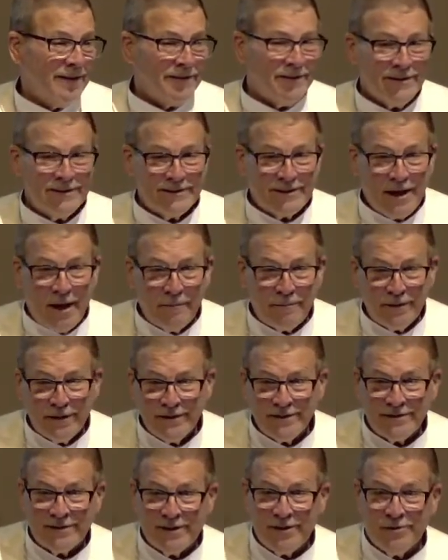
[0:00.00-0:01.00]
This cup
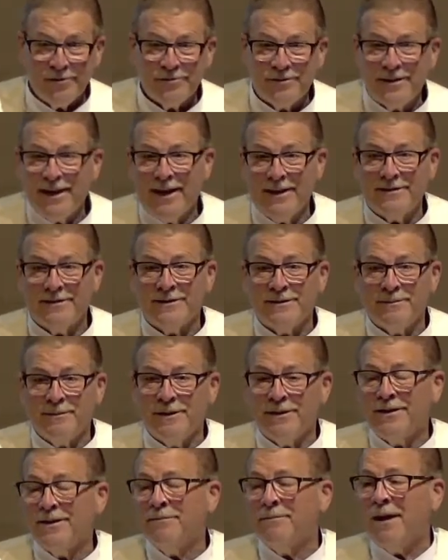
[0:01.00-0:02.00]
is the New
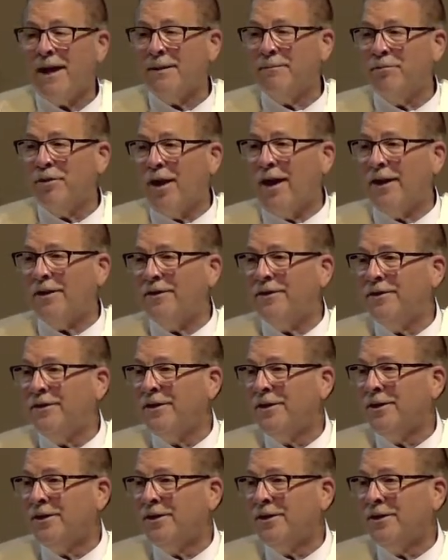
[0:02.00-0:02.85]
Testament in my blood,